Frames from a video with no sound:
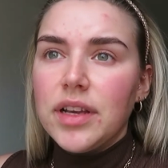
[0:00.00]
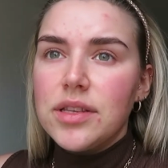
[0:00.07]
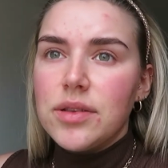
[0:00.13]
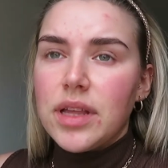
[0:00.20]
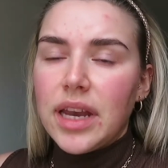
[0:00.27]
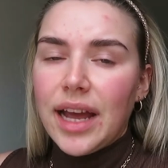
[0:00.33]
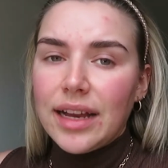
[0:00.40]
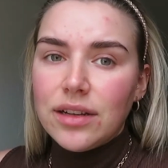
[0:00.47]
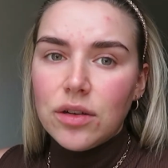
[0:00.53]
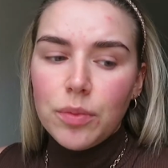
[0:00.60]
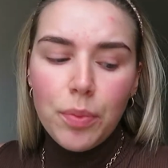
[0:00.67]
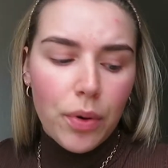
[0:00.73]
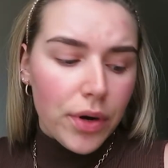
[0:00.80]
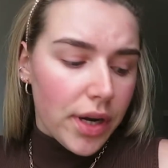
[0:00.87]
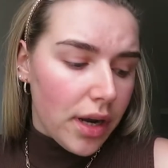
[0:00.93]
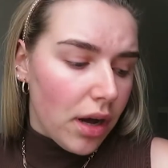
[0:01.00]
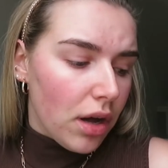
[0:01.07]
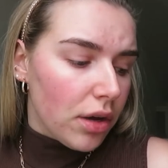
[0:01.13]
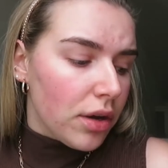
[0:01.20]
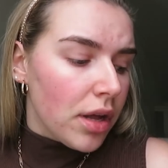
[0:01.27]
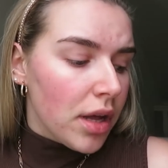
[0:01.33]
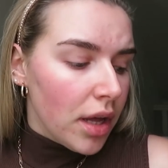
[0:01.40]
So then I ended up putting
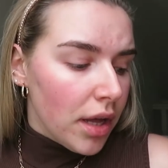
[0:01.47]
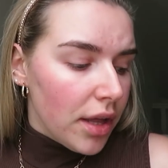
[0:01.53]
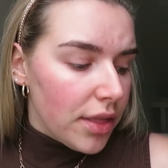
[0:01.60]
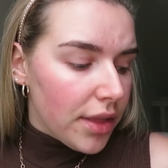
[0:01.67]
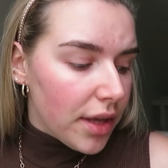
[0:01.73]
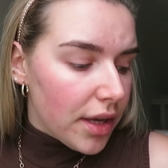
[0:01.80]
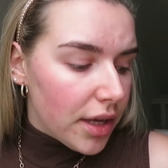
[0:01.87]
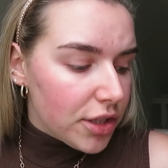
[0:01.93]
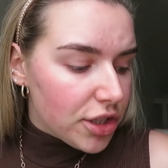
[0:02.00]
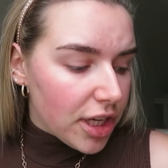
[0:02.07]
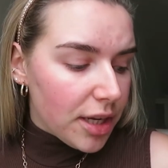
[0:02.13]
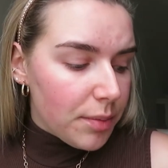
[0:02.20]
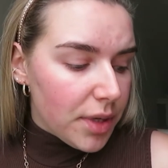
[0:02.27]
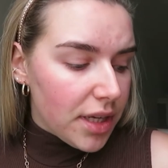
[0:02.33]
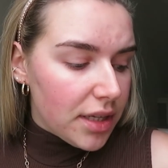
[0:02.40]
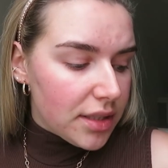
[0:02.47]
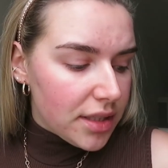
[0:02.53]
on the Jamie